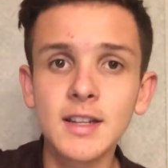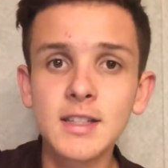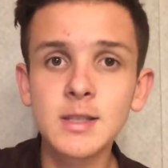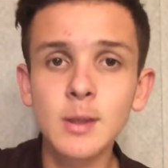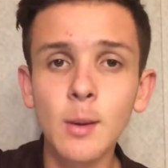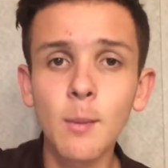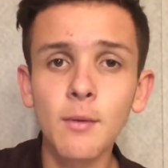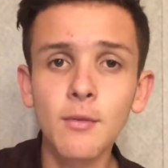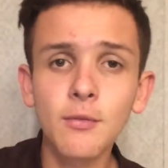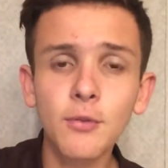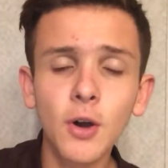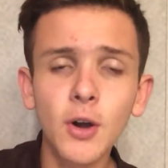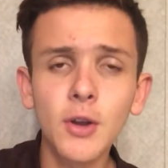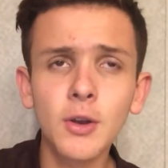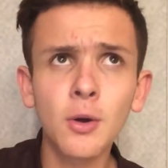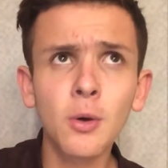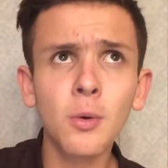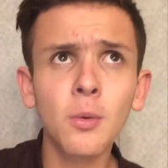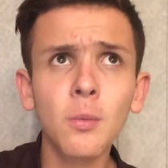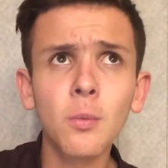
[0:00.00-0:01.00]

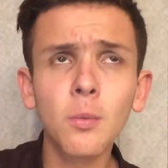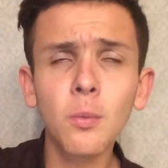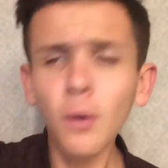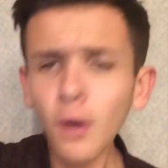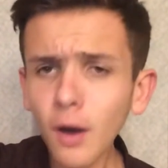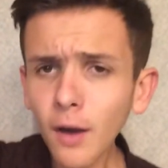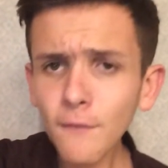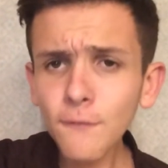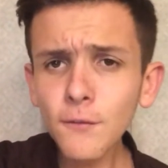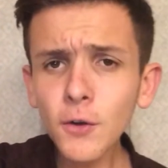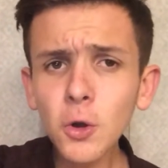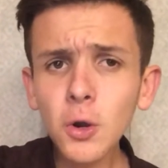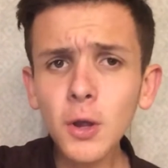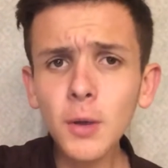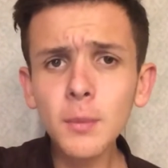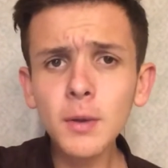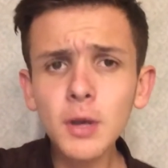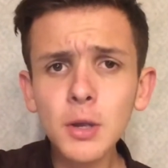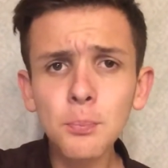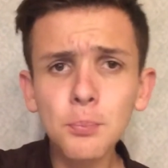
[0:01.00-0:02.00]
semi-final. I feel
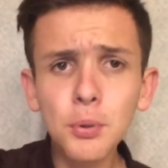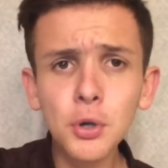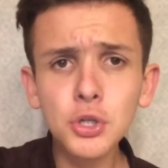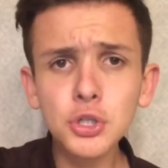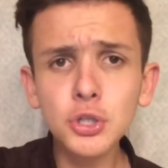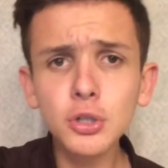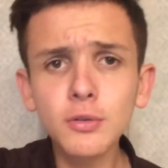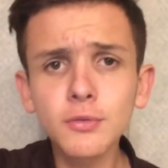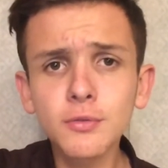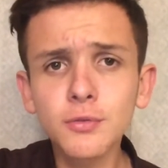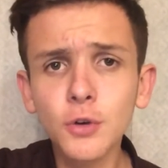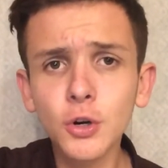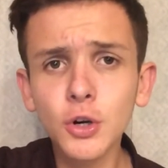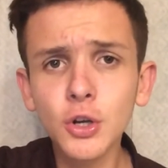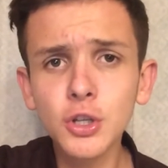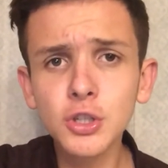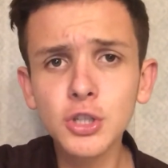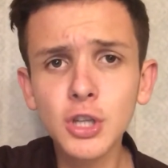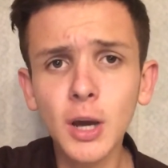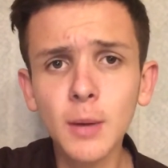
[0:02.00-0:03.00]
like we could push on for a
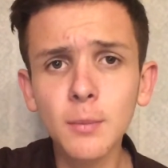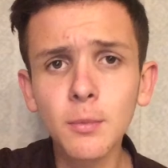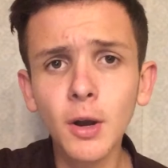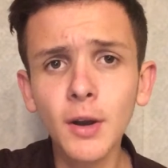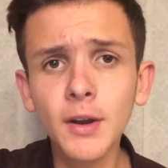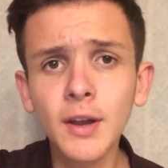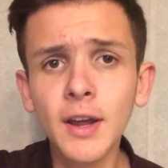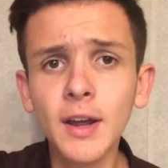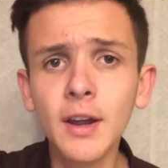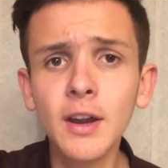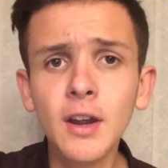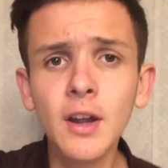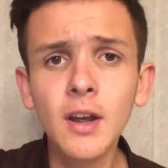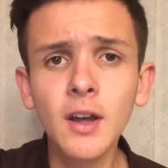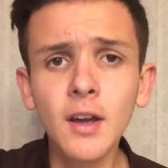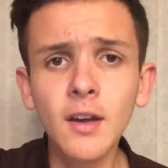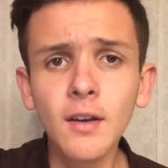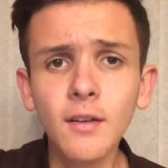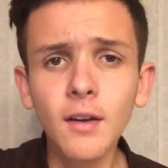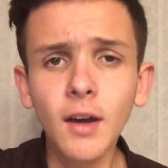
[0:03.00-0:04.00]
good cup run here,
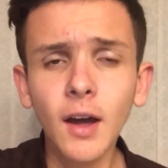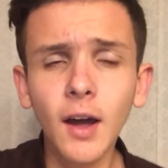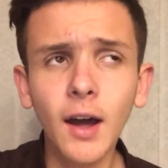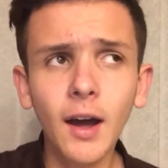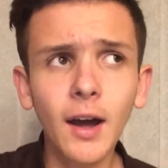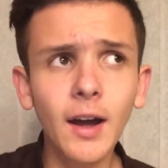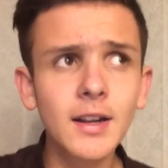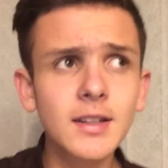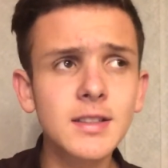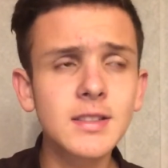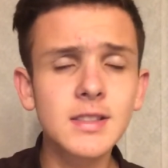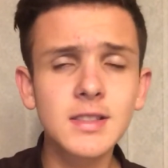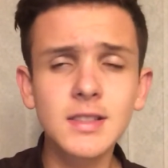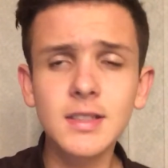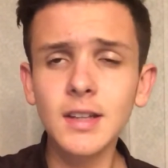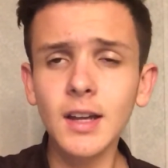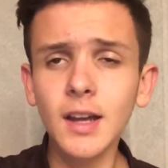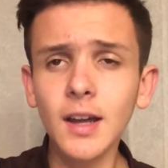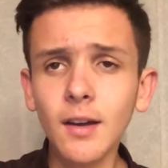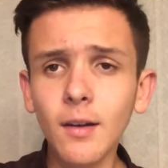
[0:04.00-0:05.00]

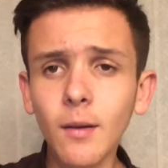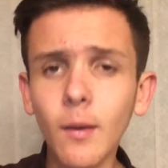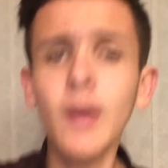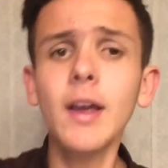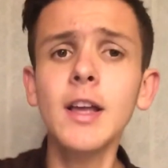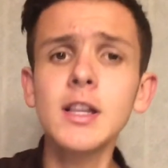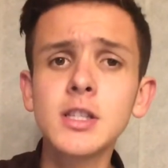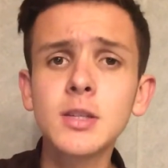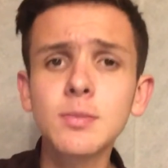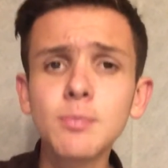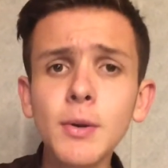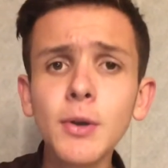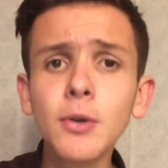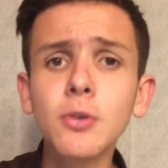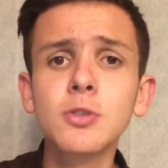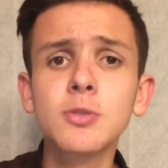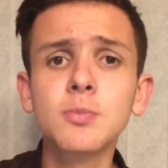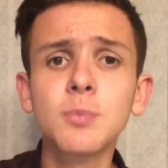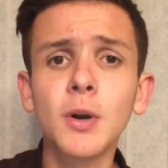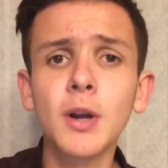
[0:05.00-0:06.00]
and against
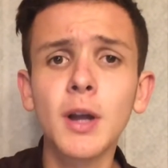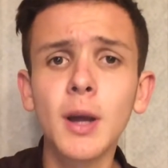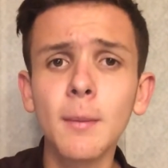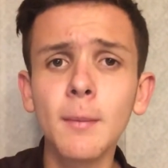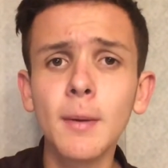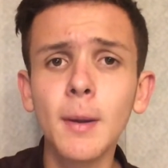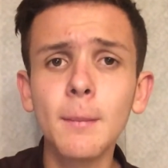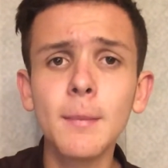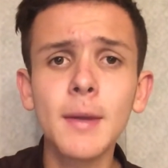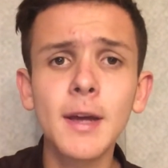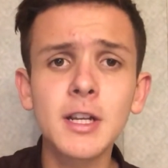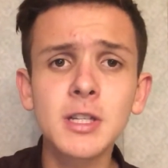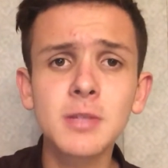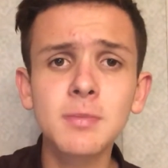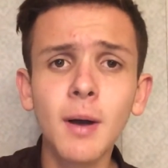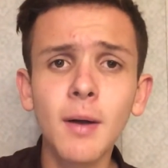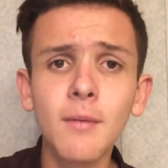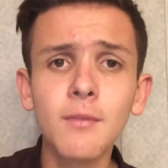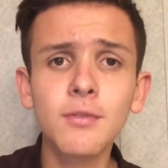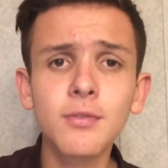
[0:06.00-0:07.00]
Middlesbrough coming up next
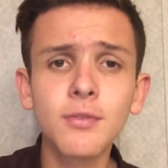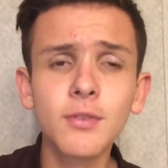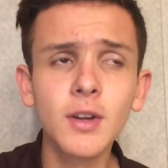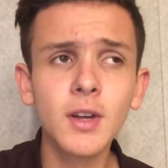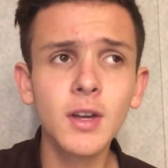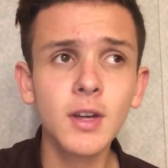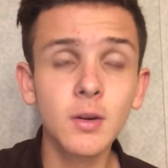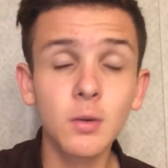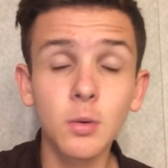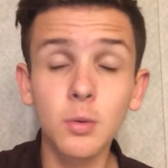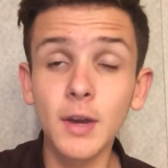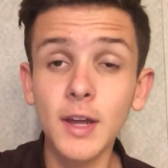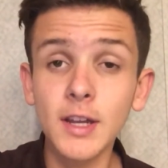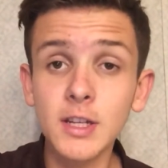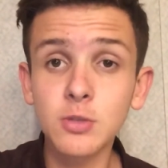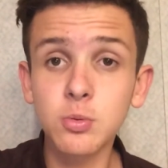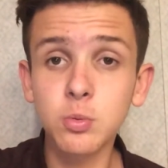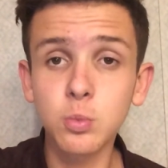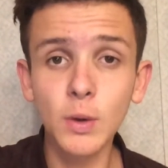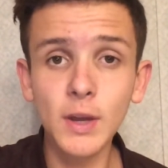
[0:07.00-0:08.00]
month, or
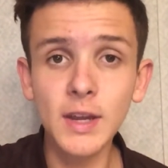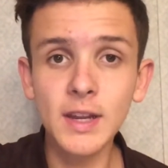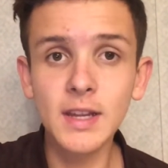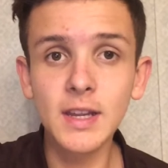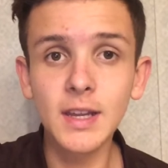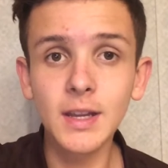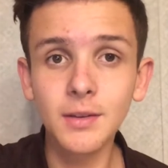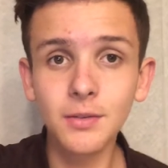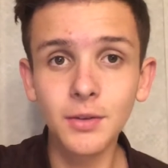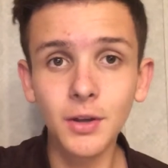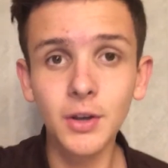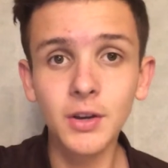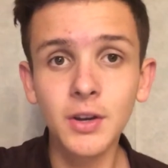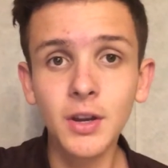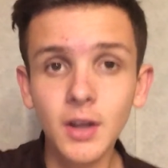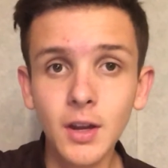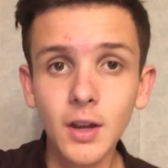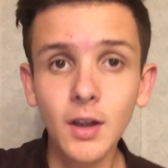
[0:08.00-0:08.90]
next week even,